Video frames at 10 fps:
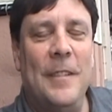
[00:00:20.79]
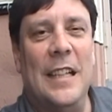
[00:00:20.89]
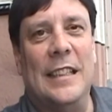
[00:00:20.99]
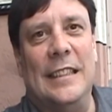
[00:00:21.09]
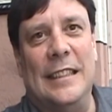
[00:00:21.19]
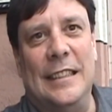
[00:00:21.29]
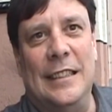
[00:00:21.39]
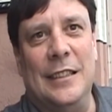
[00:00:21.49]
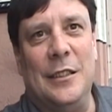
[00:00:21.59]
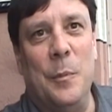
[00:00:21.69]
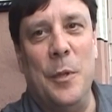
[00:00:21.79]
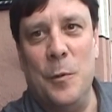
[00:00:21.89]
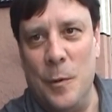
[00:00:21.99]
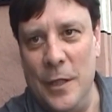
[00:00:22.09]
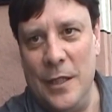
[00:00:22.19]
Uh, to be
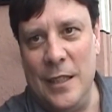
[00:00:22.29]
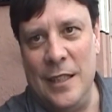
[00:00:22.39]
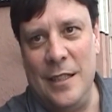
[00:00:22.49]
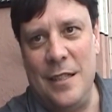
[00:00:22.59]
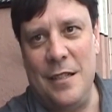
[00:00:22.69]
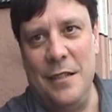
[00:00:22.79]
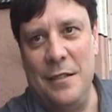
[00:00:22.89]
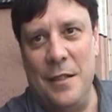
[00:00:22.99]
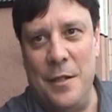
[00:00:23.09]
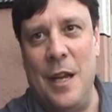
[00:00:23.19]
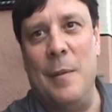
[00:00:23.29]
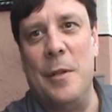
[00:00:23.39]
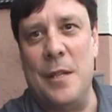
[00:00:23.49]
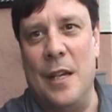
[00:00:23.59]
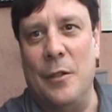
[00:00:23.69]
real honest, yeah. the job
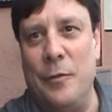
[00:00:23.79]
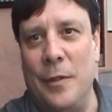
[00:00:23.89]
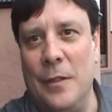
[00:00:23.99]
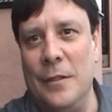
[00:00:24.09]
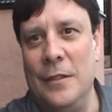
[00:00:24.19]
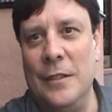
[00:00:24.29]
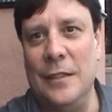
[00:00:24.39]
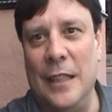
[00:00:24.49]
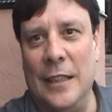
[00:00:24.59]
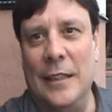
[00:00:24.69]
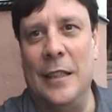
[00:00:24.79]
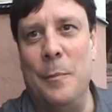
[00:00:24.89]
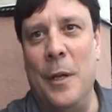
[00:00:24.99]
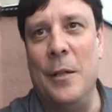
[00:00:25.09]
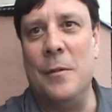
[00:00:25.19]
itself. Uh,
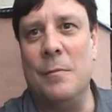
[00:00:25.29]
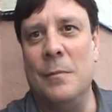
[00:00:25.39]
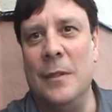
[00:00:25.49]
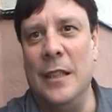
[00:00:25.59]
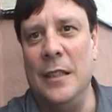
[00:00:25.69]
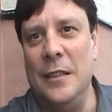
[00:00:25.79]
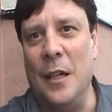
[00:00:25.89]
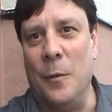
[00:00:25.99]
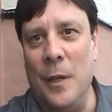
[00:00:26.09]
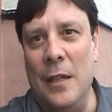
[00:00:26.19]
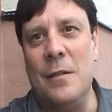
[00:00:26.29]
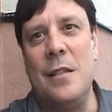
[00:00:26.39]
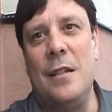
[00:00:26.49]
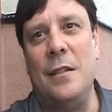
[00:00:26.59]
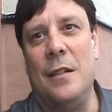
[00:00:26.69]
I've been around
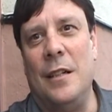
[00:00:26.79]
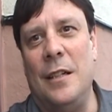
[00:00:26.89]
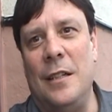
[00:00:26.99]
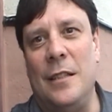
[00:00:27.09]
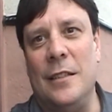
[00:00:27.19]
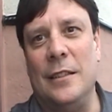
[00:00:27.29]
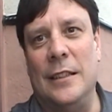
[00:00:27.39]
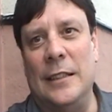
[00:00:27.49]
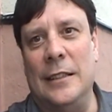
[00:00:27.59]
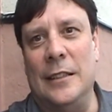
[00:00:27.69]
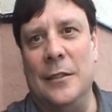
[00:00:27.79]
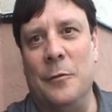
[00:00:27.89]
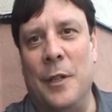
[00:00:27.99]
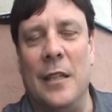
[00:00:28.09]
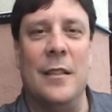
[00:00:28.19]
City Hall,
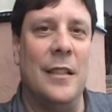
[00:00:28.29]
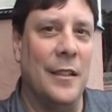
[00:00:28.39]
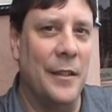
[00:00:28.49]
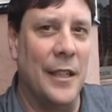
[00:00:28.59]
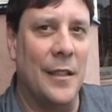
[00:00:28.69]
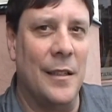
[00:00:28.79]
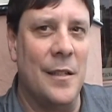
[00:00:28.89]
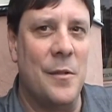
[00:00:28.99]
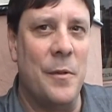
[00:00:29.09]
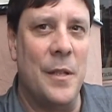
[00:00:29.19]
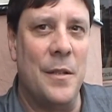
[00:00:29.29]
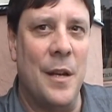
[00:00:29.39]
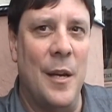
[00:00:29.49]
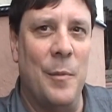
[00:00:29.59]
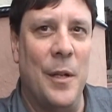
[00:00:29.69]
uh, volunteering at things with the
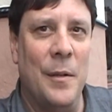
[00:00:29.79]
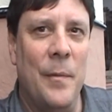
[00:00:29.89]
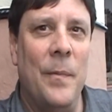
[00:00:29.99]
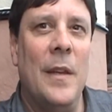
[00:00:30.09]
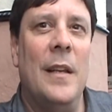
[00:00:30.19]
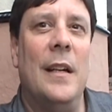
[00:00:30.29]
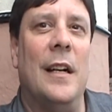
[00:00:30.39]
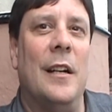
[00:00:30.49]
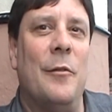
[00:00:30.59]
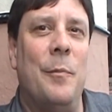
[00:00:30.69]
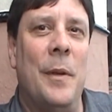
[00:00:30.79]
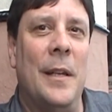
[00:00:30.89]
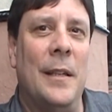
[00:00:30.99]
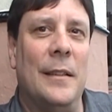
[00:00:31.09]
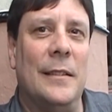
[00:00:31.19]
chamber. Mm -hmm. I've
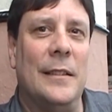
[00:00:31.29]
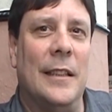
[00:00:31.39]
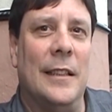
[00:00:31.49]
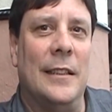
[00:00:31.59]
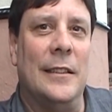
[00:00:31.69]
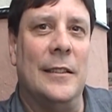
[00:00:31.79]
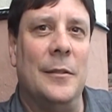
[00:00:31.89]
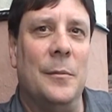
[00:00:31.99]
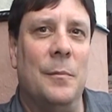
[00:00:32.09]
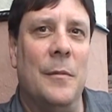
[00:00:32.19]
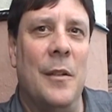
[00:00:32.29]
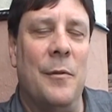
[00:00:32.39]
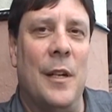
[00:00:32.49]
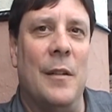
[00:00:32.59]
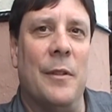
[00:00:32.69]
been uh,
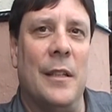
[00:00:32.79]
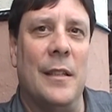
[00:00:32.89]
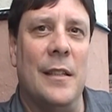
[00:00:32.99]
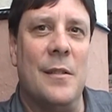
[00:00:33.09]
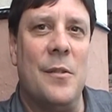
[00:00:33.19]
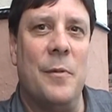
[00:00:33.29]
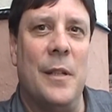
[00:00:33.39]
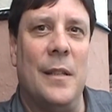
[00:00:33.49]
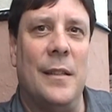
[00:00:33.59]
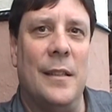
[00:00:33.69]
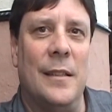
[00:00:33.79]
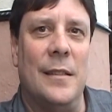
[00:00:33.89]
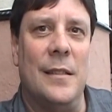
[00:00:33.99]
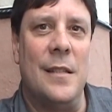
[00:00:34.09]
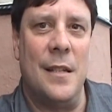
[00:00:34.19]
involved with things with
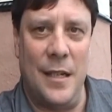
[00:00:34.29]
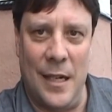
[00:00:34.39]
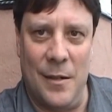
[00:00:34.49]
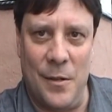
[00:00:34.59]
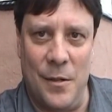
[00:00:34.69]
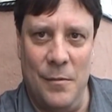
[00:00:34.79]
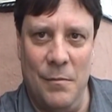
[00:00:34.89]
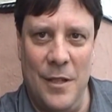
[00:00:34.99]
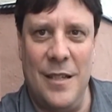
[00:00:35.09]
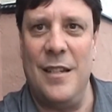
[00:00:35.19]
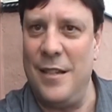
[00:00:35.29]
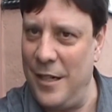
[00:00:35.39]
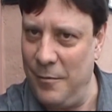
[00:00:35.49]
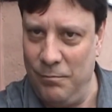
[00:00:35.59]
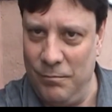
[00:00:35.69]
the city council, just as a